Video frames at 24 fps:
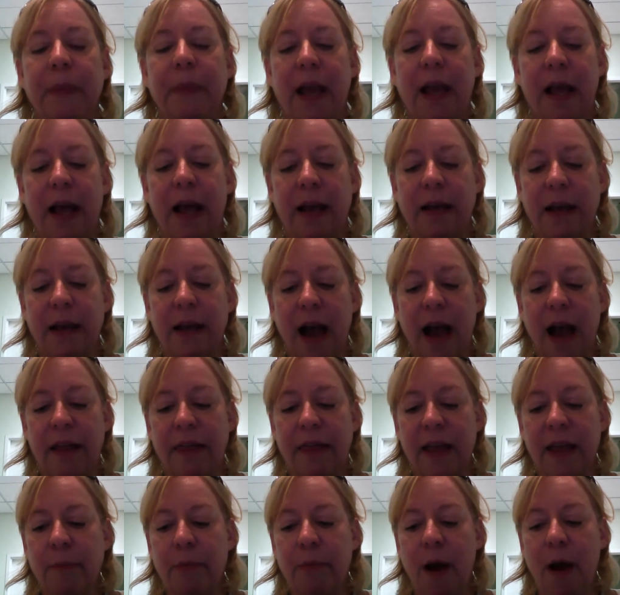And I
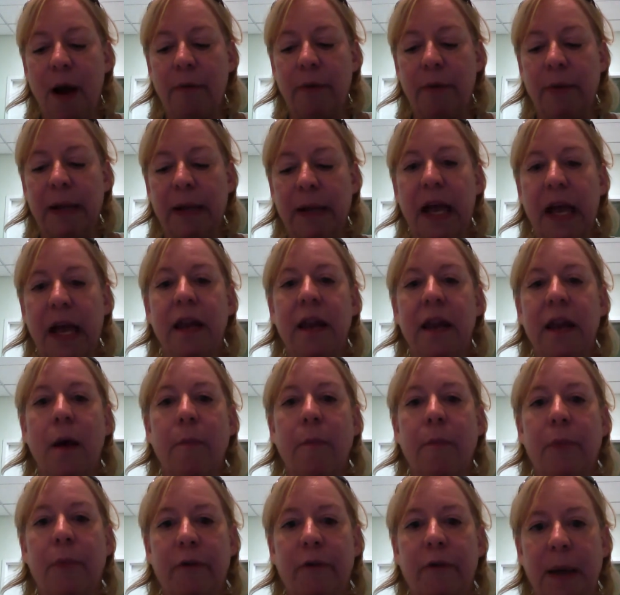think probably a
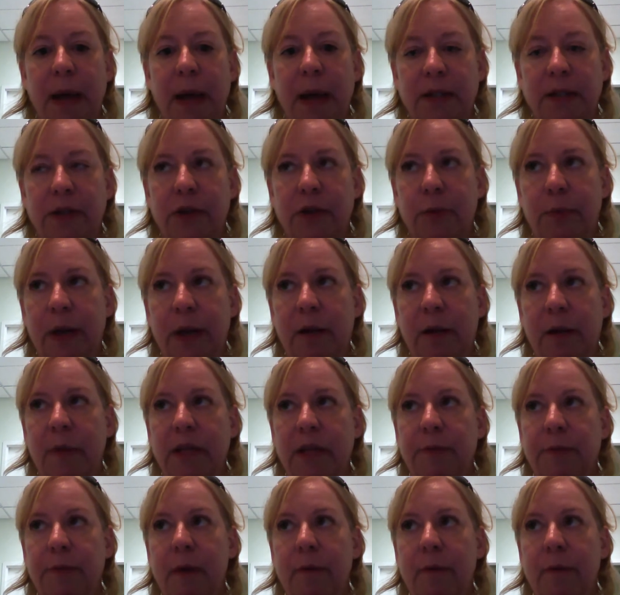number of patients are being missed,